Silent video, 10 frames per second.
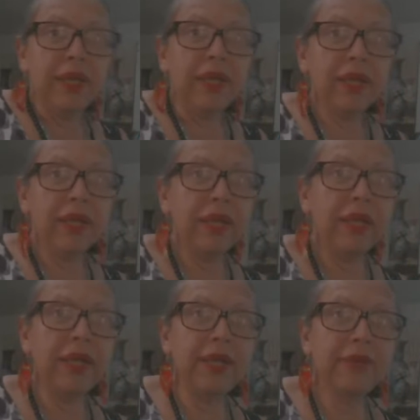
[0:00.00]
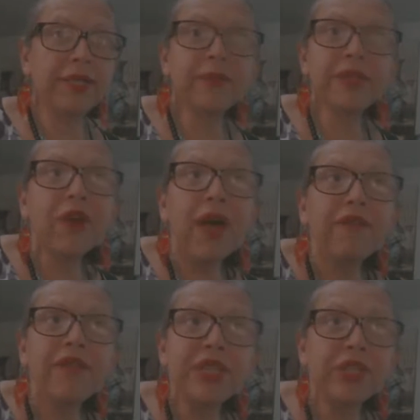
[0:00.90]
we, we don't
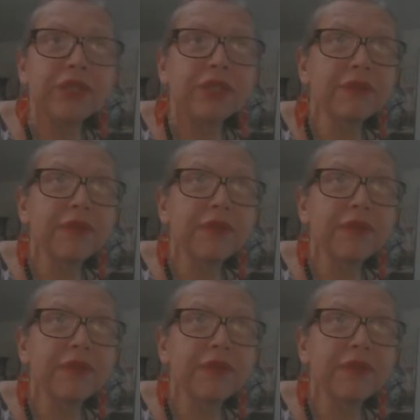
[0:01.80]
have vision.